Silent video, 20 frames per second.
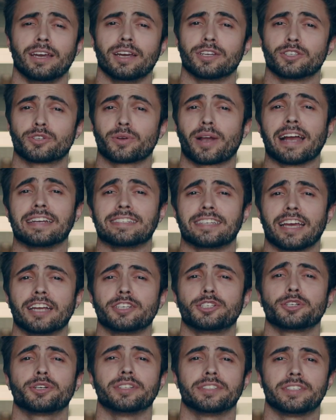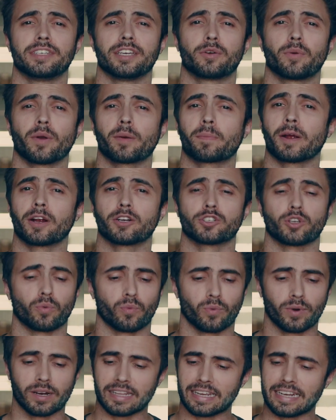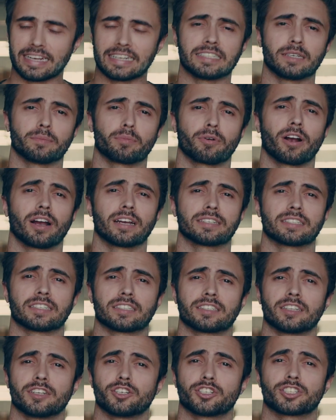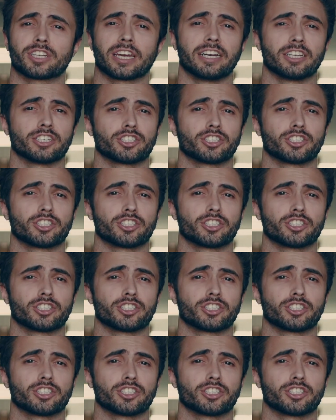So guys, as you can see, quick pair is a really easy process that just kind of